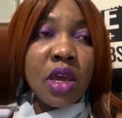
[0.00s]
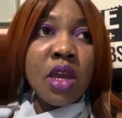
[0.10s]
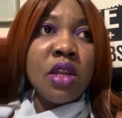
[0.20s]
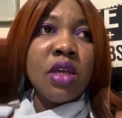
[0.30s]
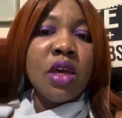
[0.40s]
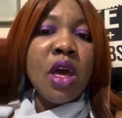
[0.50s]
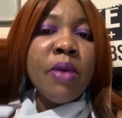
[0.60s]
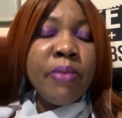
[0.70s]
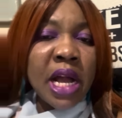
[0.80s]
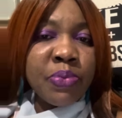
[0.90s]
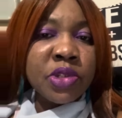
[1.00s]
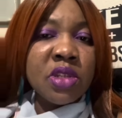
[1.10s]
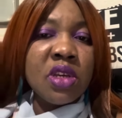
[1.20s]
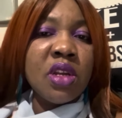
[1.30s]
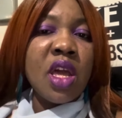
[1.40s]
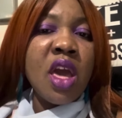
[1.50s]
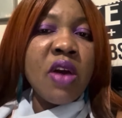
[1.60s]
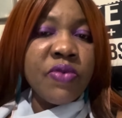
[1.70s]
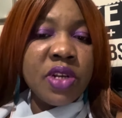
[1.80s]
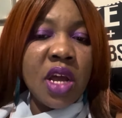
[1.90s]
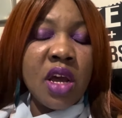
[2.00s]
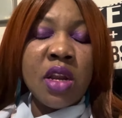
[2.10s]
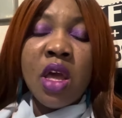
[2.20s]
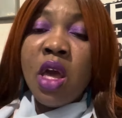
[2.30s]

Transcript: any black person can ever done.